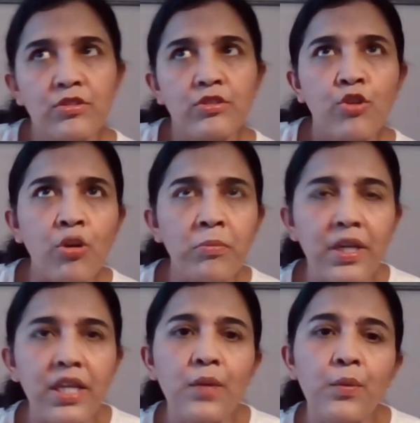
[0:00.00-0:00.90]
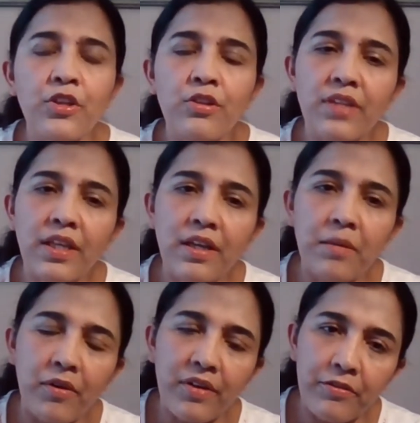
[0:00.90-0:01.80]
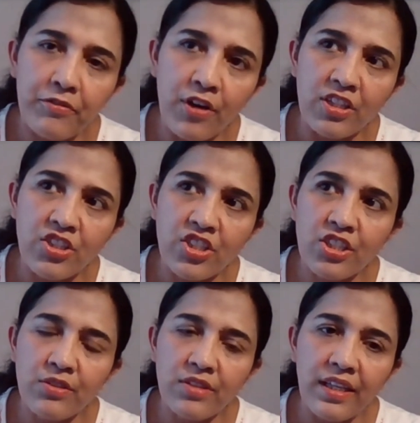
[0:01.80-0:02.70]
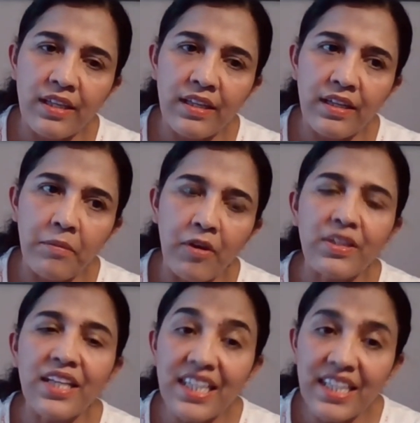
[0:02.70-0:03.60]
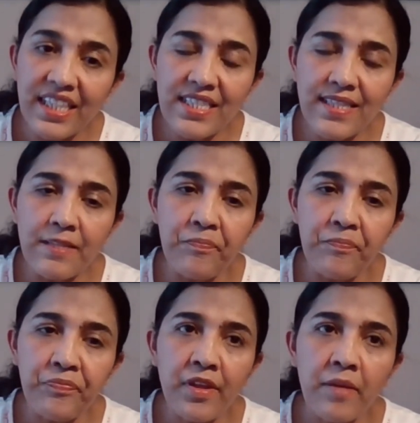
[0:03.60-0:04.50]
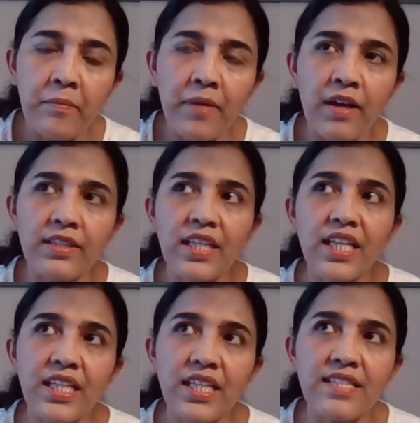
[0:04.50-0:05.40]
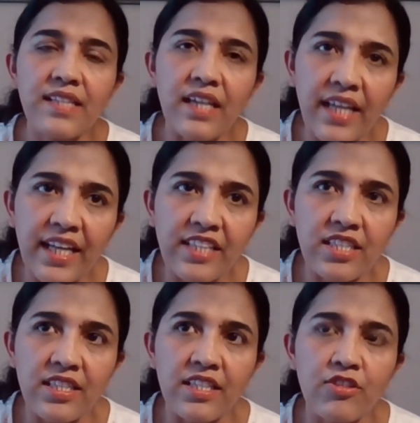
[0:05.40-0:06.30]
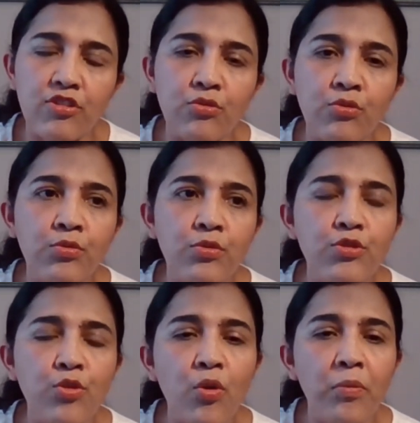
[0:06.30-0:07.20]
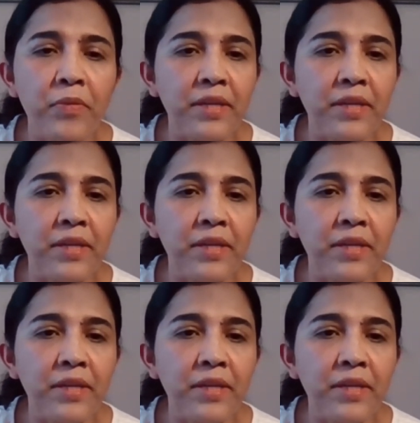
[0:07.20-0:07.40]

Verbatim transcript: Normally, when you think about nephrology, you think about kidneys, but the kidney is connected to so many